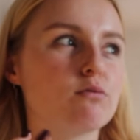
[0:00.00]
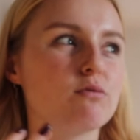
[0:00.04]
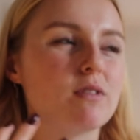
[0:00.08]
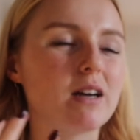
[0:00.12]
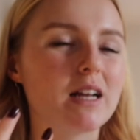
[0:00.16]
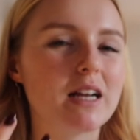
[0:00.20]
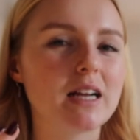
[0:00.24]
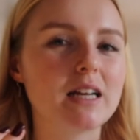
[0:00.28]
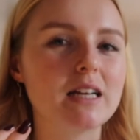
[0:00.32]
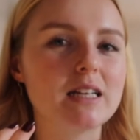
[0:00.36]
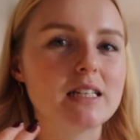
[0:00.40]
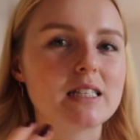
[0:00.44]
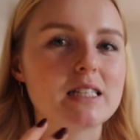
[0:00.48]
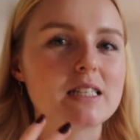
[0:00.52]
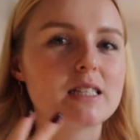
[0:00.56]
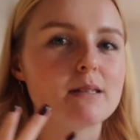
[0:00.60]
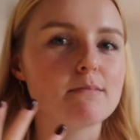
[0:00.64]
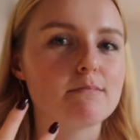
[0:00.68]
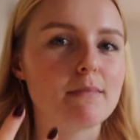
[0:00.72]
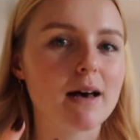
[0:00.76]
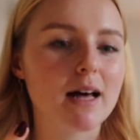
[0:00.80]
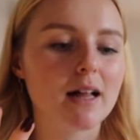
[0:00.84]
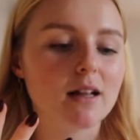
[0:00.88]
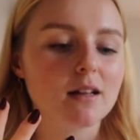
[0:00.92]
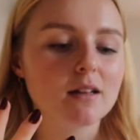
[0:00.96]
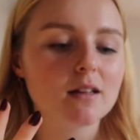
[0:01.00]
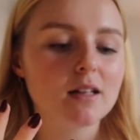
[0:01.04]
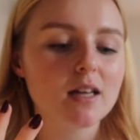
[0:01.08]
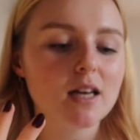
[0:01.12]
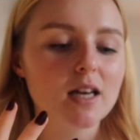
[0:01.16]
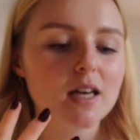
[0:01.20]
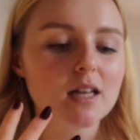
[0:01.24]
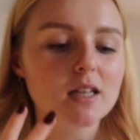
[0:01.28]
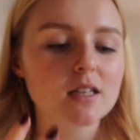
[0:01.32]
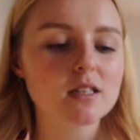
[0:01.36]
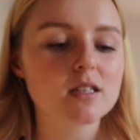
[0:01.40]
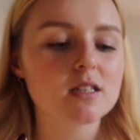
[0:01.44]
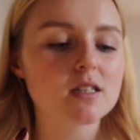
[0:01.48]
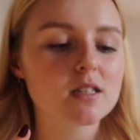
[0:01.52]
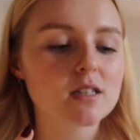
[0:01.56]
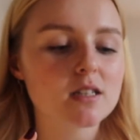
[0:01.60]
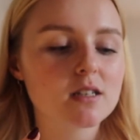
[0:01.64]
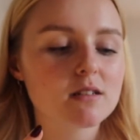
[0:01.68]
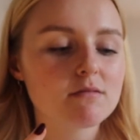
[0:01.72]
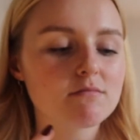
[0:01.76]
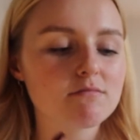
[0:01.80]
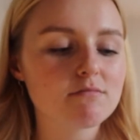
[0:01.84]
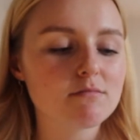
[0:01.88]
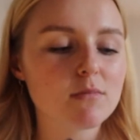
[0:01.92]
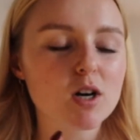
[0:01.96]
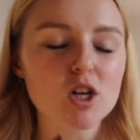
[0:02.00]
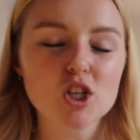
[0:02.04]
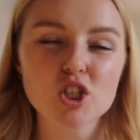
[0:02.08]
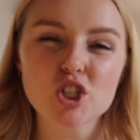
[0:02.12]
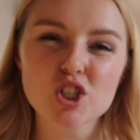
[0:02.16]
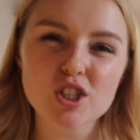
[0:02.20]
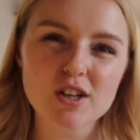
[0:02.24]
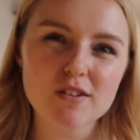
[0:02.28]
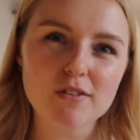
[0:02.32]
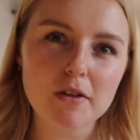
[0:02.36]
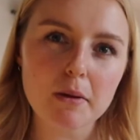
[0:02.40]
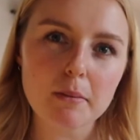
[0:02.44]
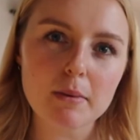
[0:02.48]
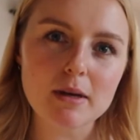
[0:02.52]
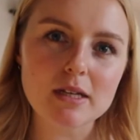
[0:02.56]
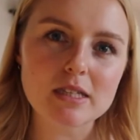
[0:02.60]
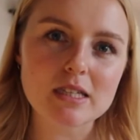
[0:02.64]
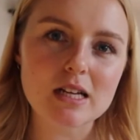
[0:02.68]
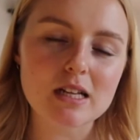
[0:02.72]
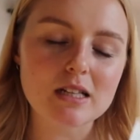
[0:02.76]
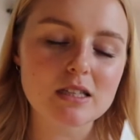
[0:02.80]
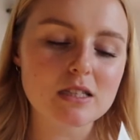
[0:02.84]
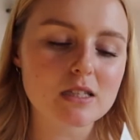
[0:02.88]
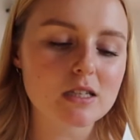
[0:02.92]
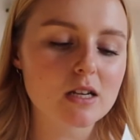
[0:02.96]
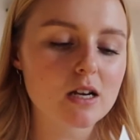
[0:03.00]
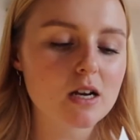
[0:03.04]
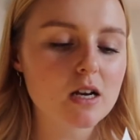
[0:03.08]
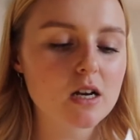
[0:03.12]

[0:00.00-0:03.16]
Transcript: really smell it much, if that makes sense.